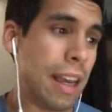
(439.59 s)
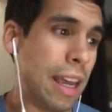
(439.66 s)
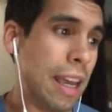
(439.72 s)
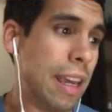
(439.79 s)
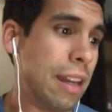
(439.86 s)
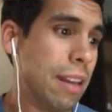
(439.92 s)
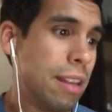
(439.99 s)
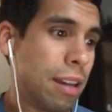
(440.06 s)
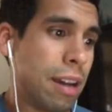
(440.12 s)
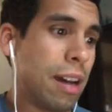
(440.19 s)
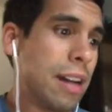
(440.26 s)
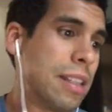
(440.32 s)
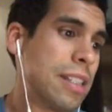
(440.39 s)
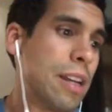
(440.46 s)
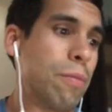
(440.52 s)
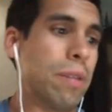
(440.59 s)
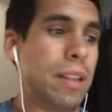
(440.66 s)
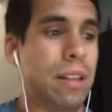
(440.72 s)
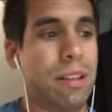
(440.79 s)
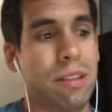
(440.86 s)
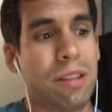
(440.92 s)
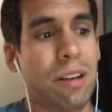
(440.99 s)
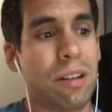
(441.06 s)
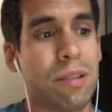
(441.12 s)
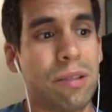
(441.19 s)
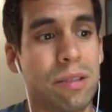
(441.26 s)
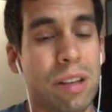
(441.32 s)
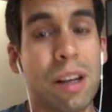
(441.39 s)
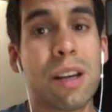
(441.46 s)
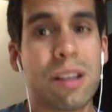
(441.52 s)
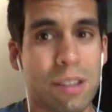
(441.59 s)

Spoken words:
in the content within the circles.